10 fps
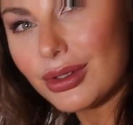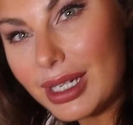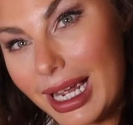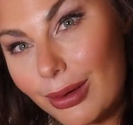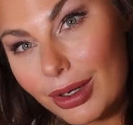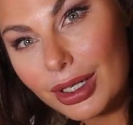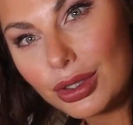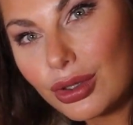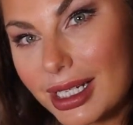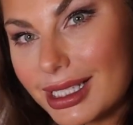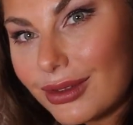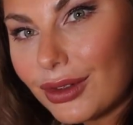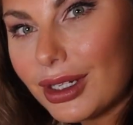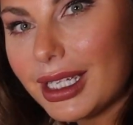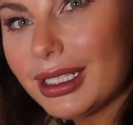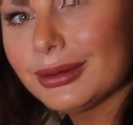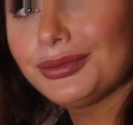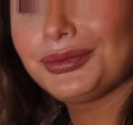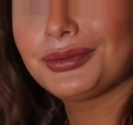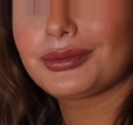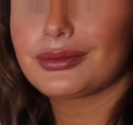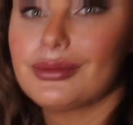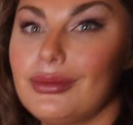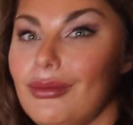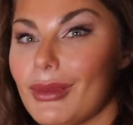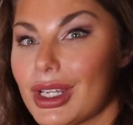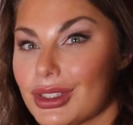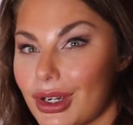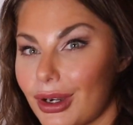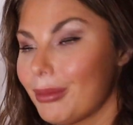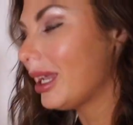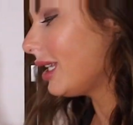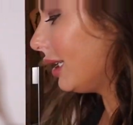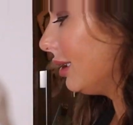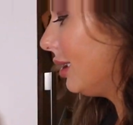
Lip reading: so now we're gonna transfer it to our baking